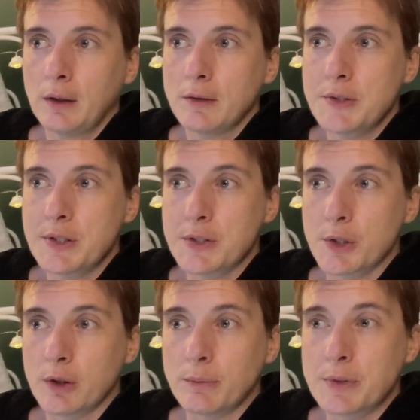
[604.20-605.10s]
since
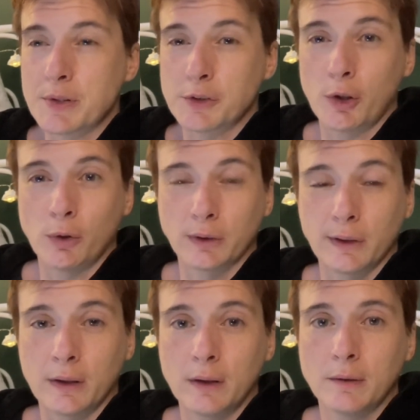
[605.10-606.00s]
I was a
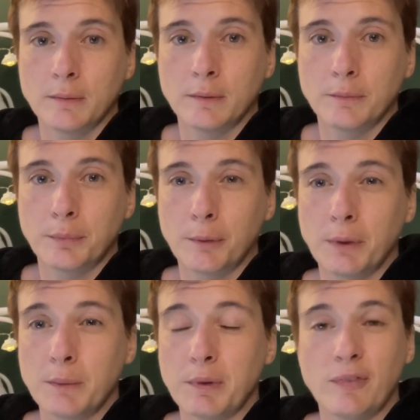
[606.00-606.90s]
toddler,
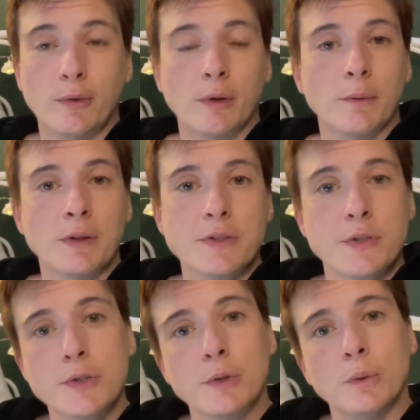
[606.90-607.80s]
probably before I went to
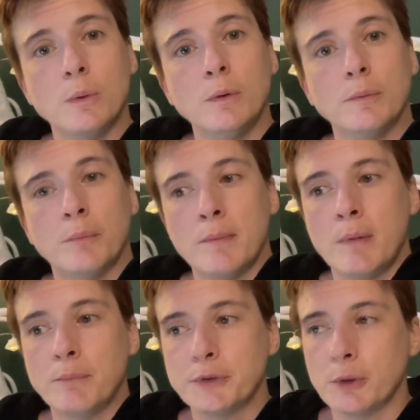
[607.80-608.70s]
school. My
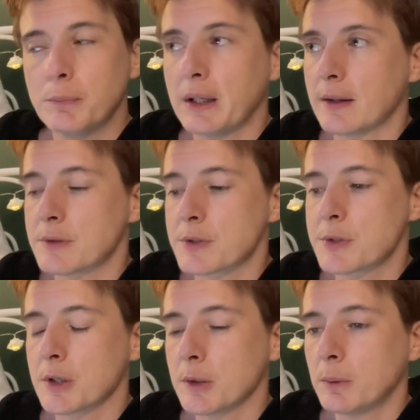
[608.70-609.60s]
mum taught me how to
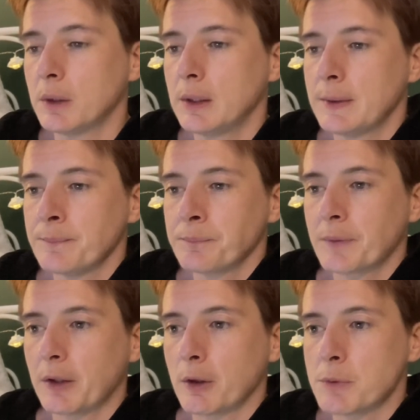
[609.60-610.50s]
sew,
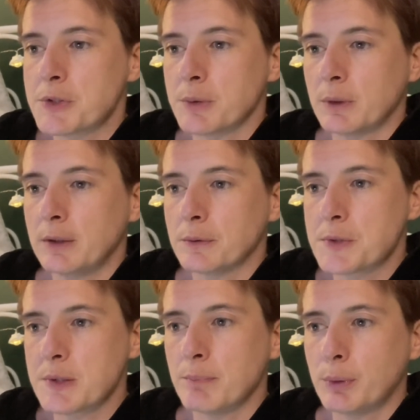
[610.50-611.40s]
and I was doing little
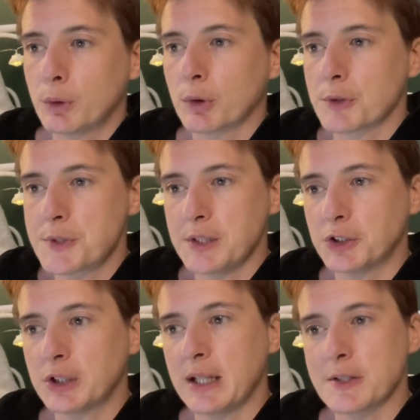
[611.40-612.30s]
simple
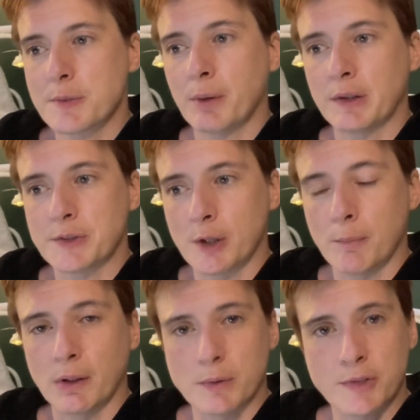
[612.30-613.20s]
cross-stitch kits by the
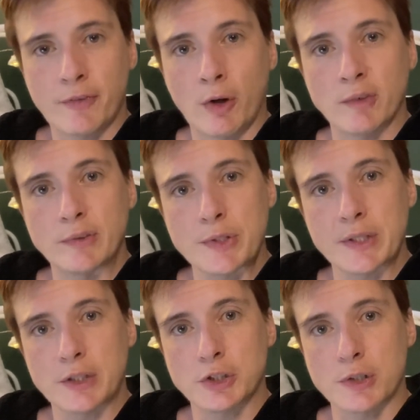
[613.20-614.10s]
time I was 5 or
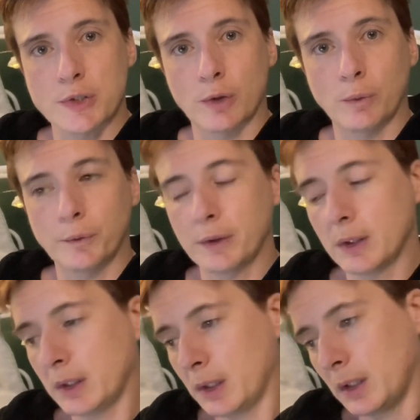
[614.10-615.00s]
6 years old.
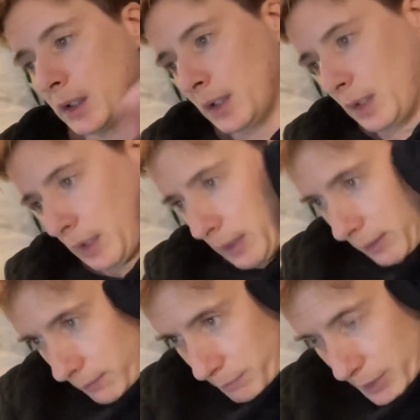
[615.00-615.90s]

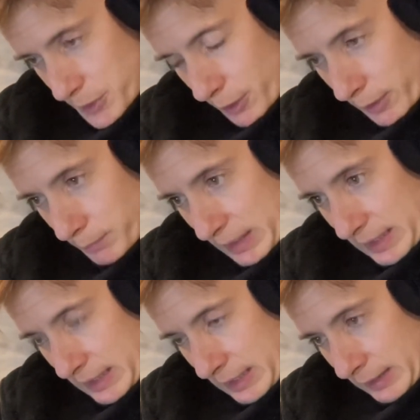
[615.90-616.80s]
I started
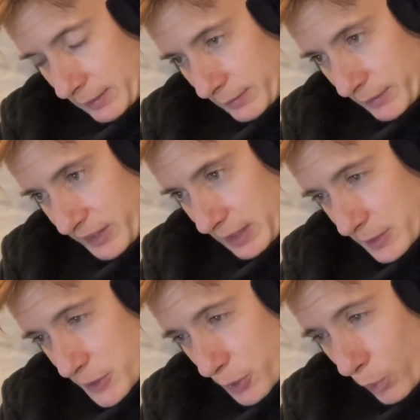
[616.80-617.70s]
making
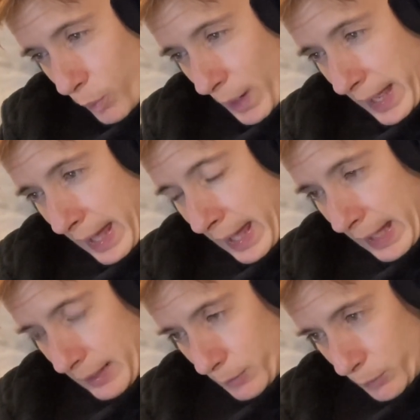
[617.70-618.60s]
things to wear
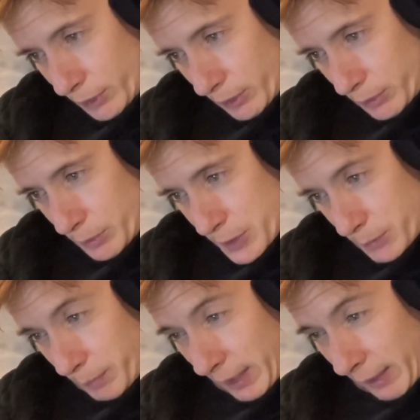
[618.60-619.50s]
when I was
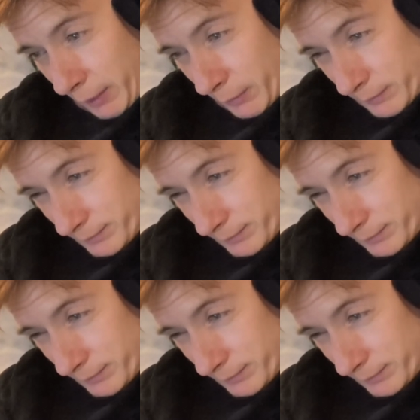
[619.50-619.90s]
about